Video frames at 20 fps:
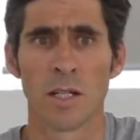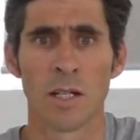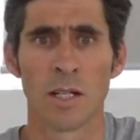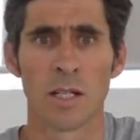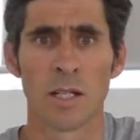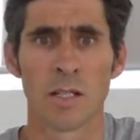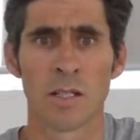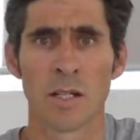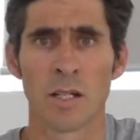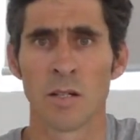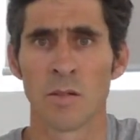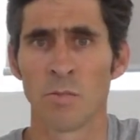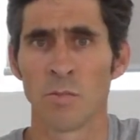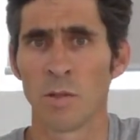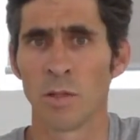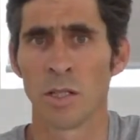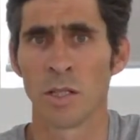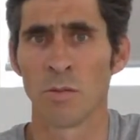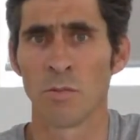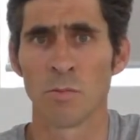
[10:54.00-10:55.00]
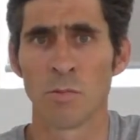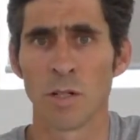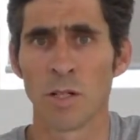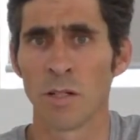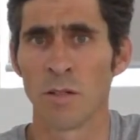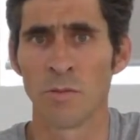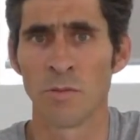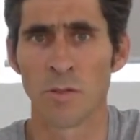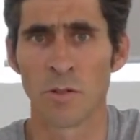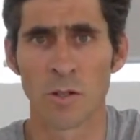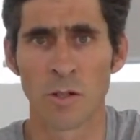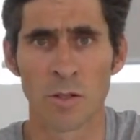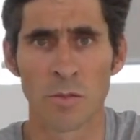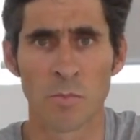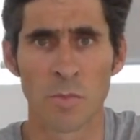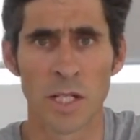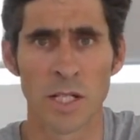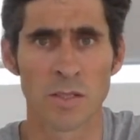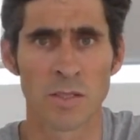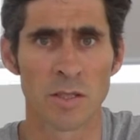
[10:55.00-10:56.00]
and we avoid
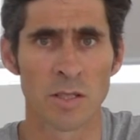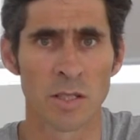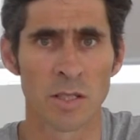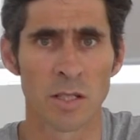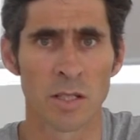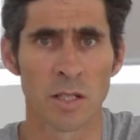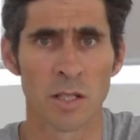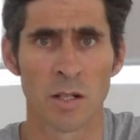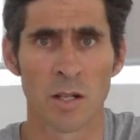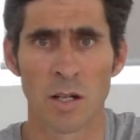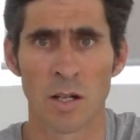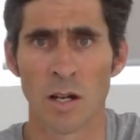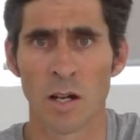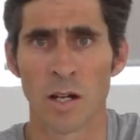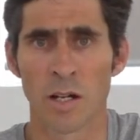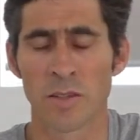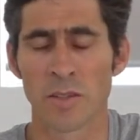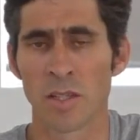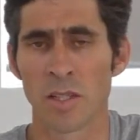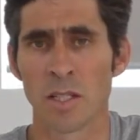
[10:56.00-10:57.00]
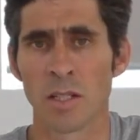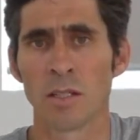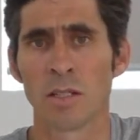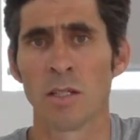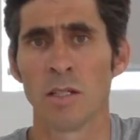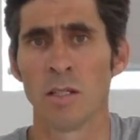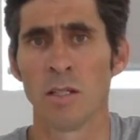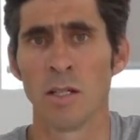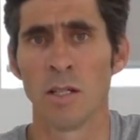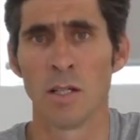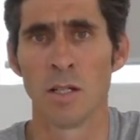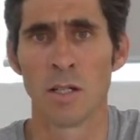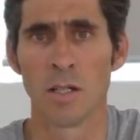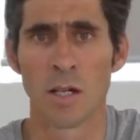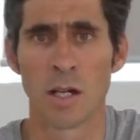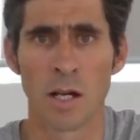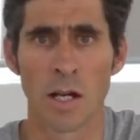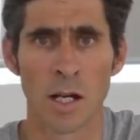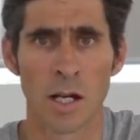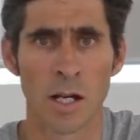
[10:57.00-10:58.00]
mentioning it. I think it
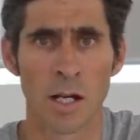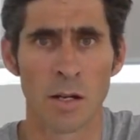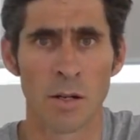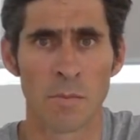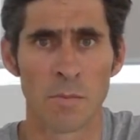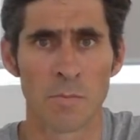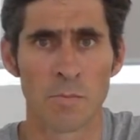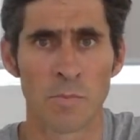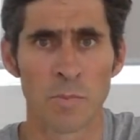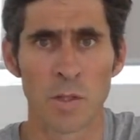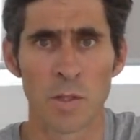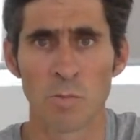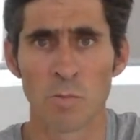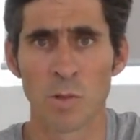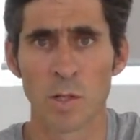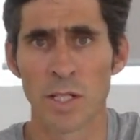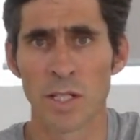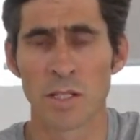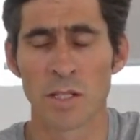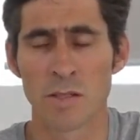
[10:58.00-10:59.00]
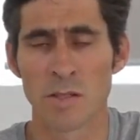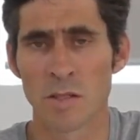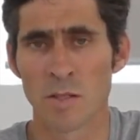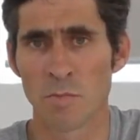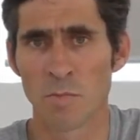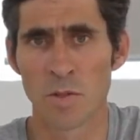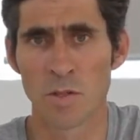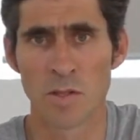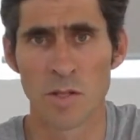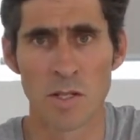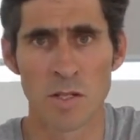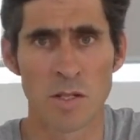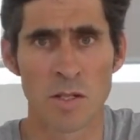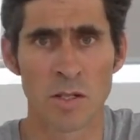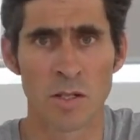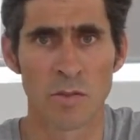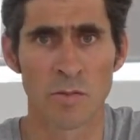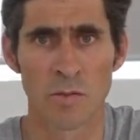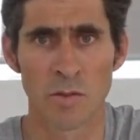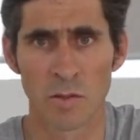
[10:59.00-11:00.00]
weakens the
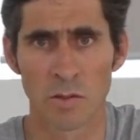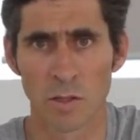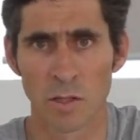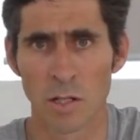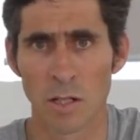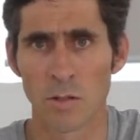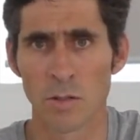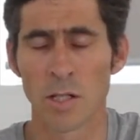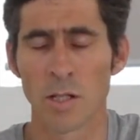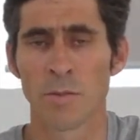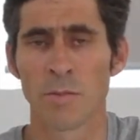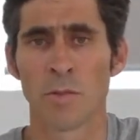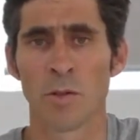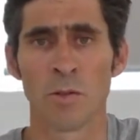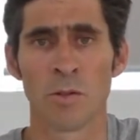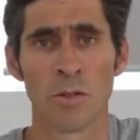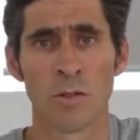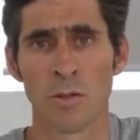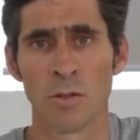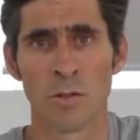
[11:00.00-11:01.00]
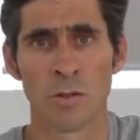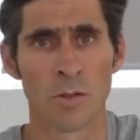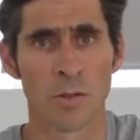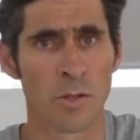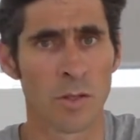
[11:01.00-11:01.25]
position of the grower or